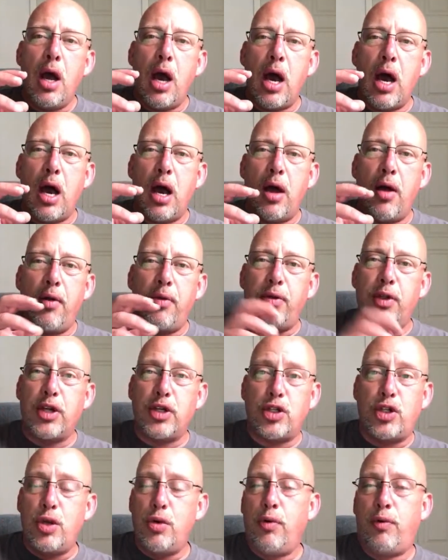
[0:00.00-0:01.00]
uh,
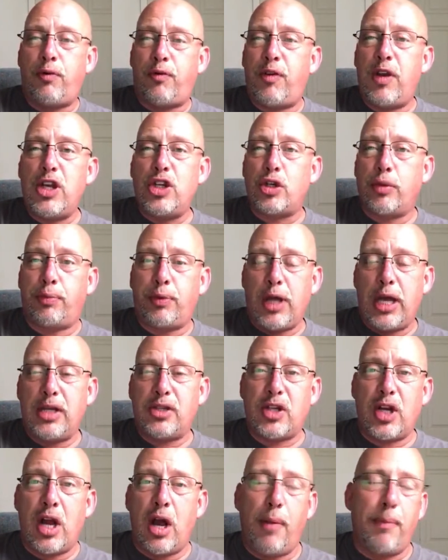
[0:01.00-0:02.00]
that do feed your
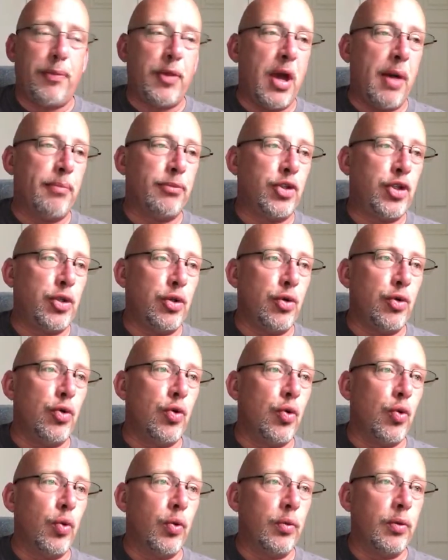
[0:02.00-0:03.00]
plants and help them
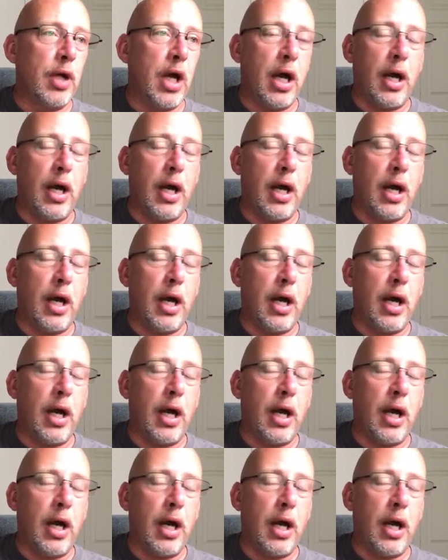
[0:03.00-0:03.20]
to.